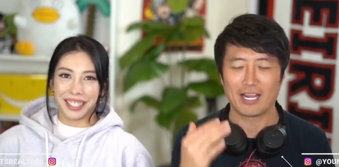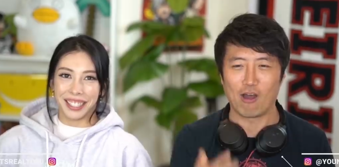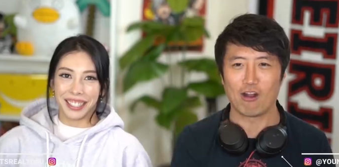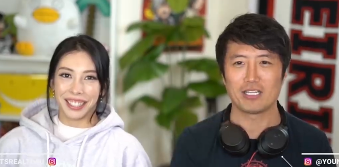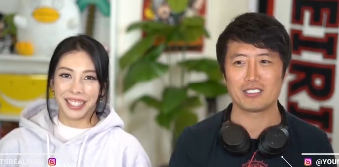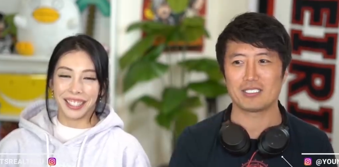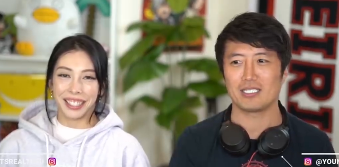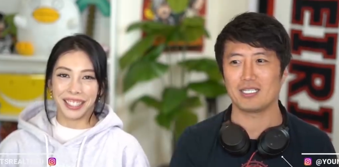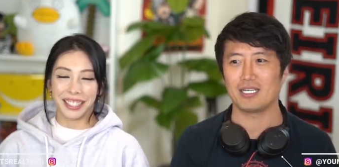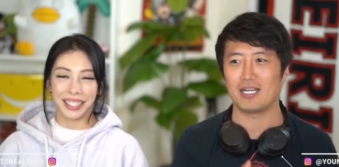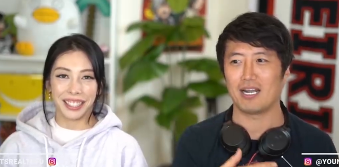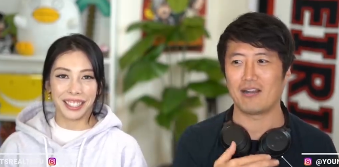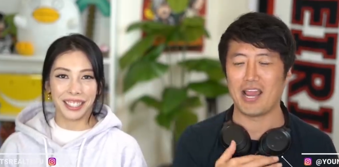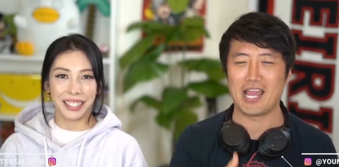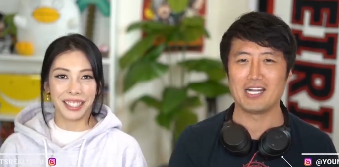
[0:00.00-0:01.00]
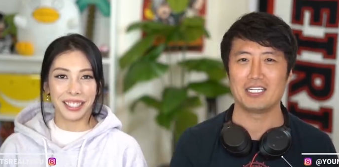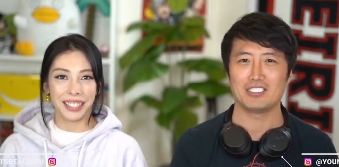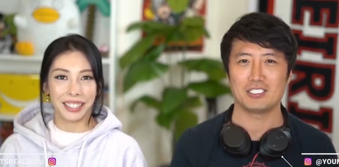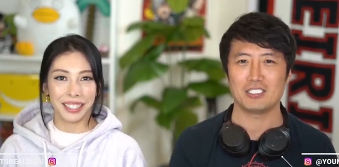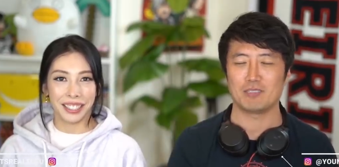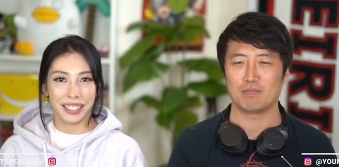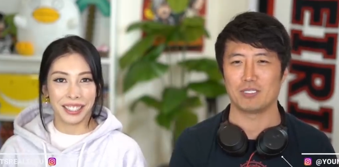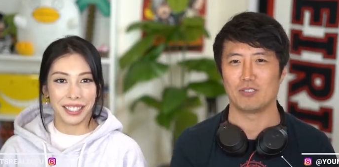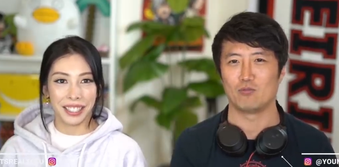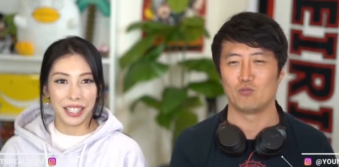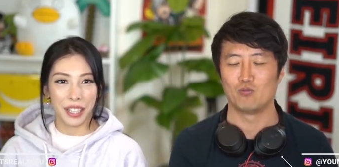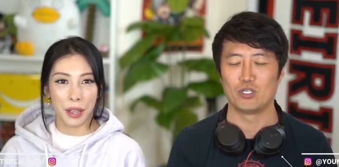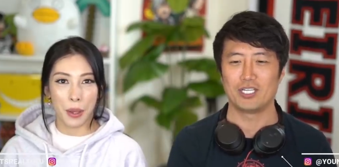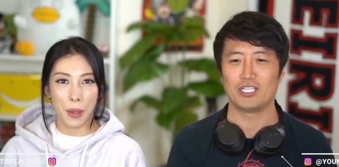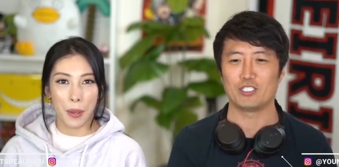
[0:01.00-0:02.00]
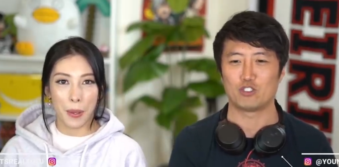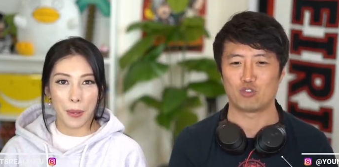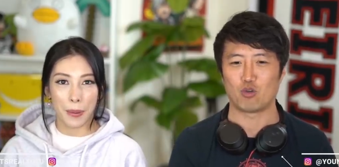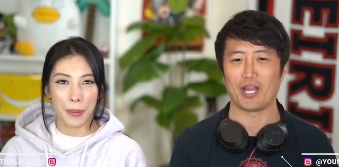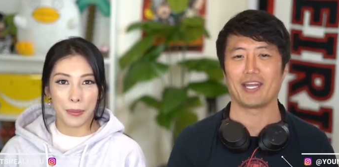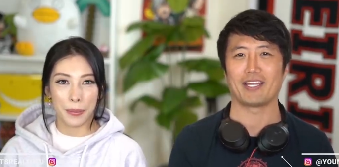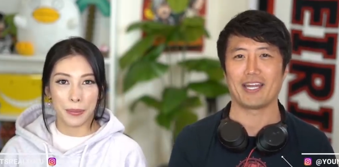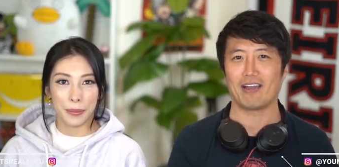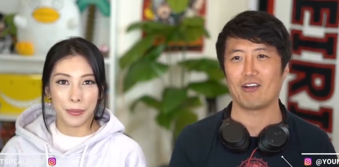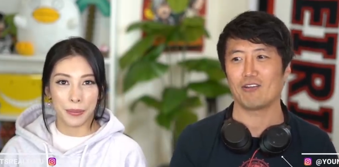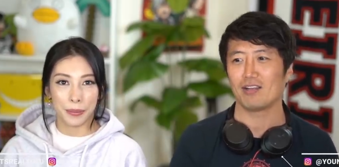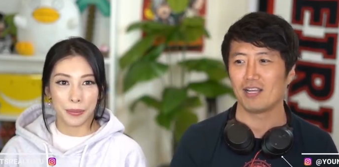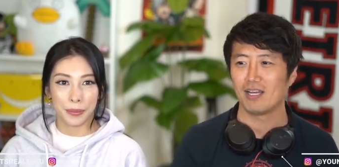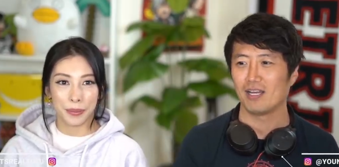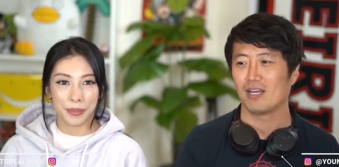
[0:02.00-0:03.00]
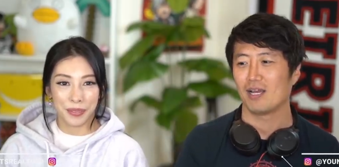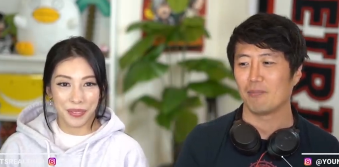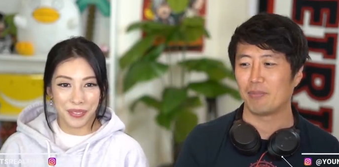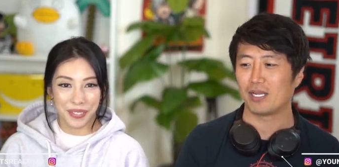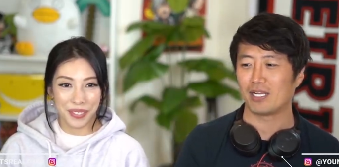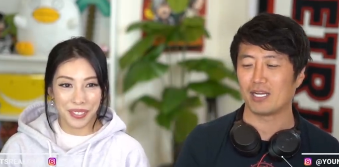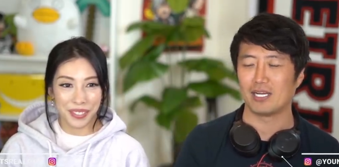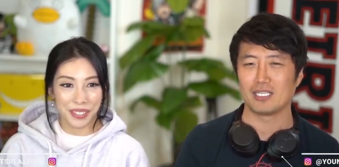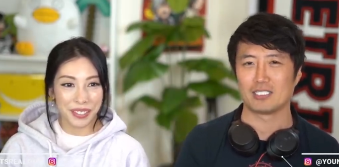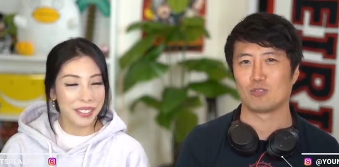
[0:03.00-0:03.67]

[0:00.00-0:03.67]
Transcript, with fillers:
Speaker 1: honestly, our energy's been really drained out because